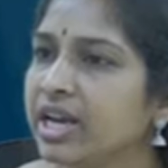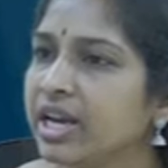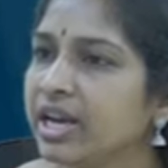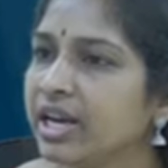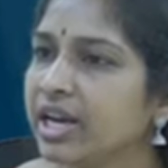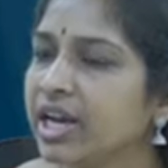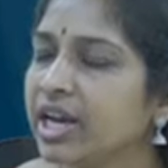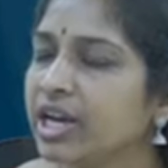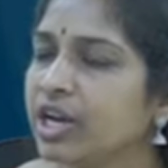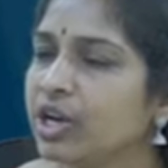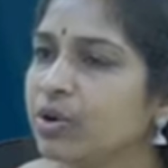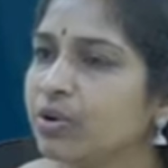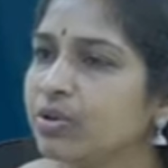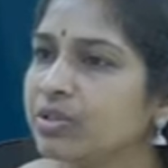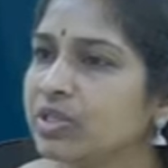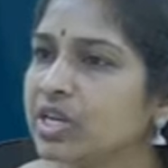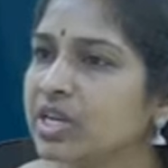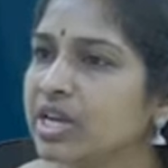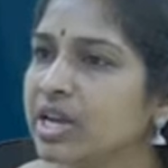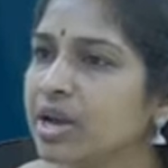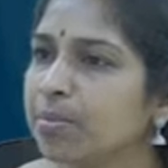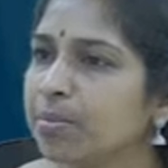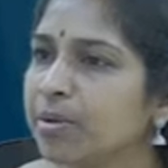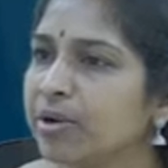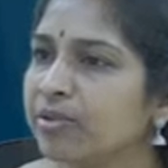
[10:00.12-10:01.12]
induced
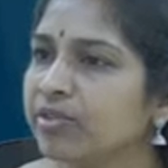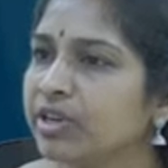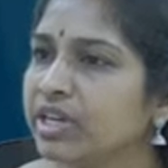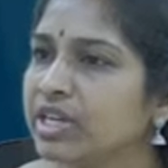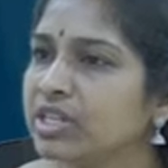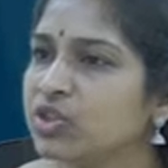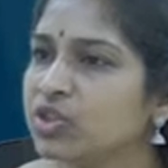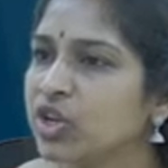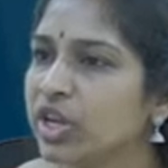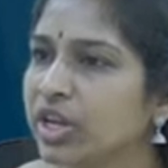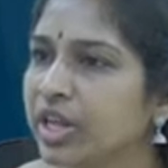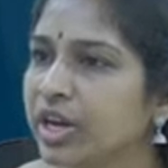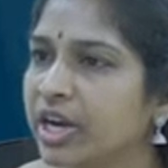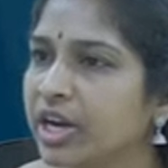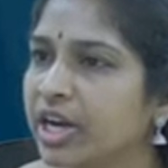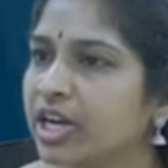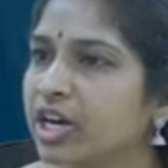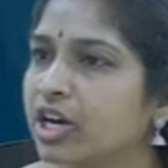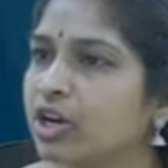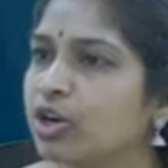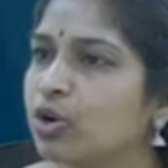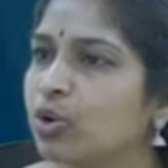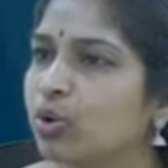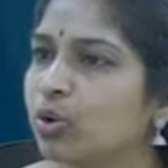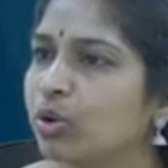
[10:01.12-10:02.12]
EMF is
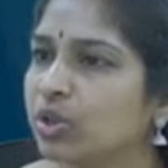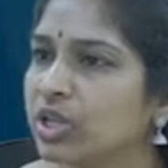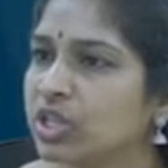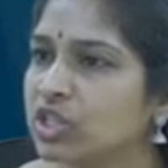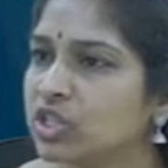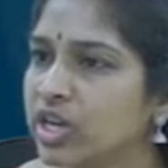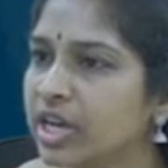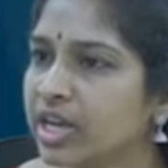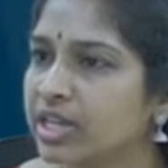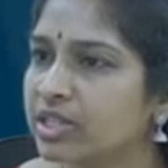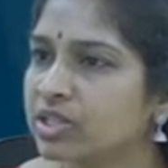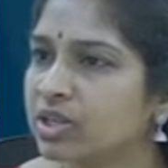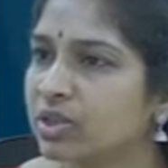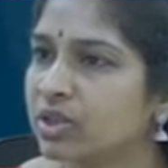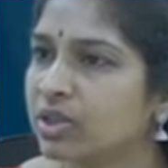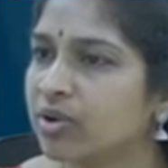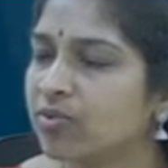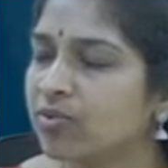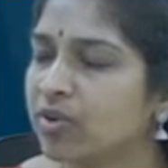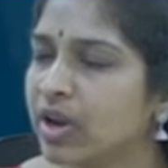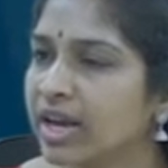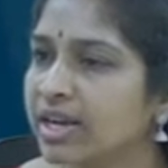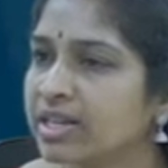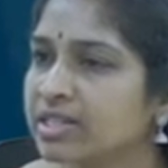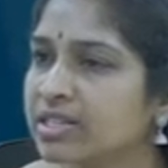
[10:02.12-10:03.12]
generated due to the change in the
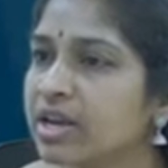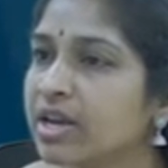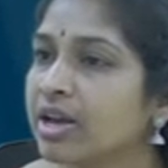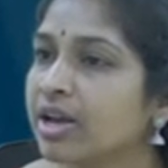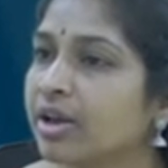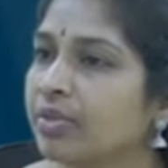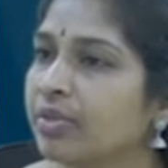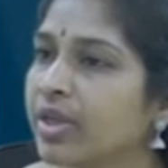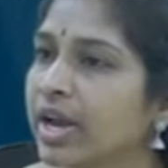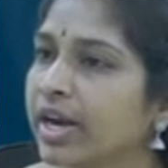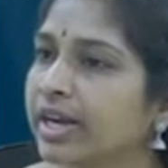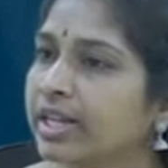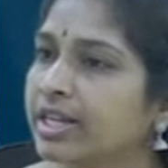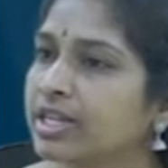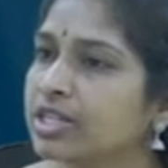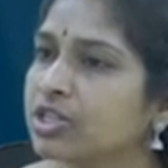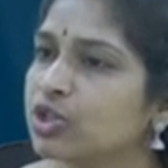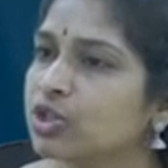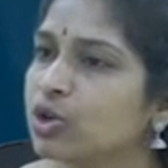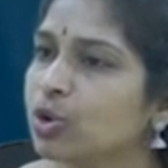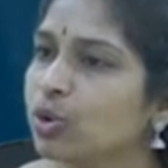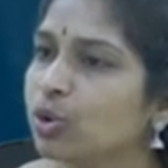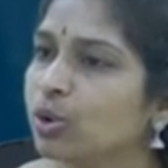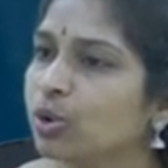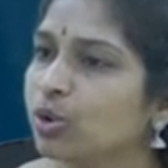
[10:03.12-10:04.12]
flux. That is
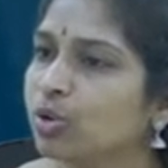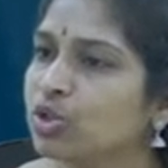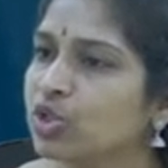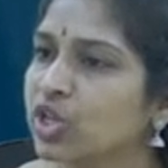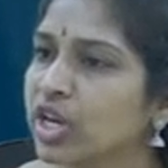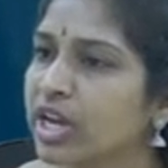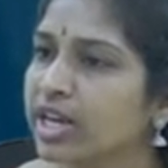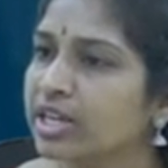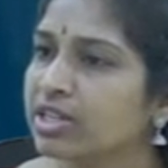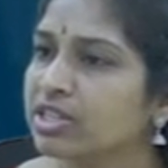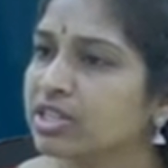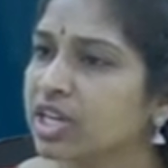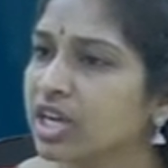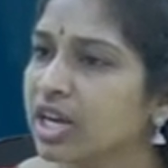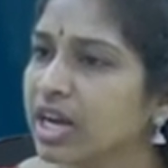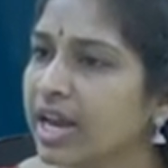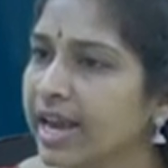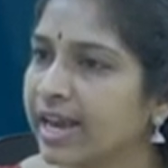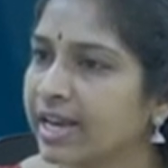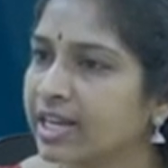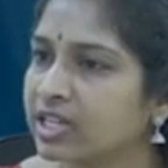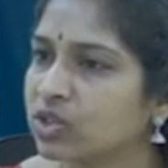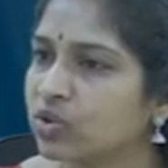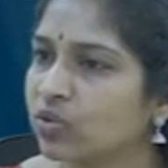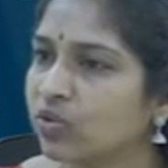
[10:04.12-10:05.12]
due to change in
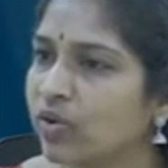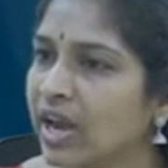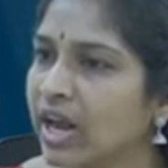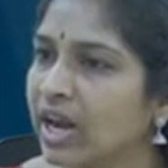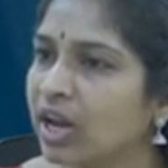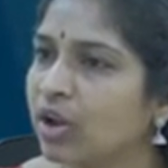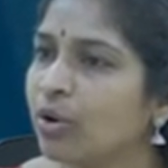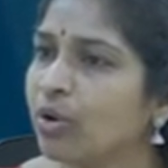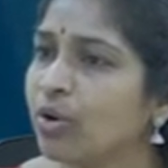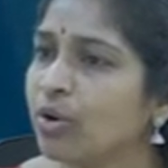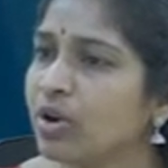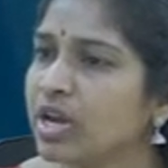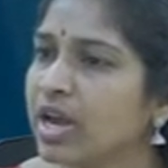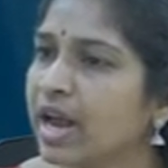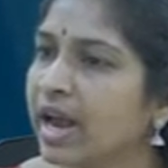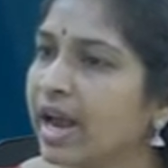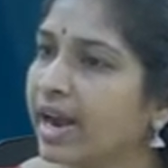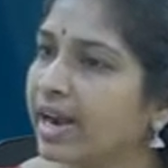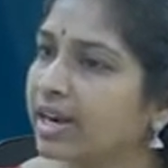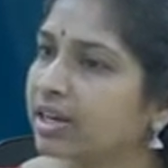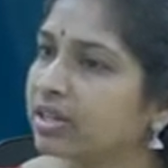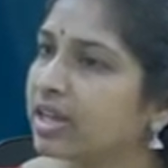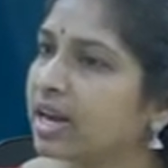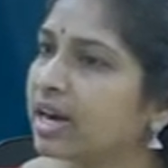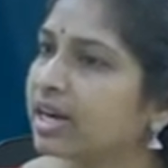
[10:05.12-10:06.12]
X value,
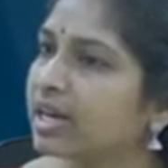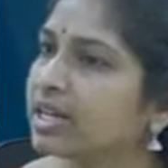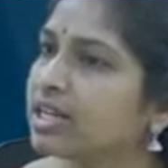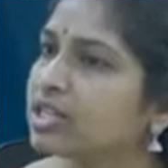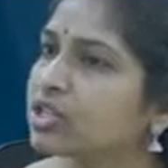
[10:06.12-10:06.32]
and that is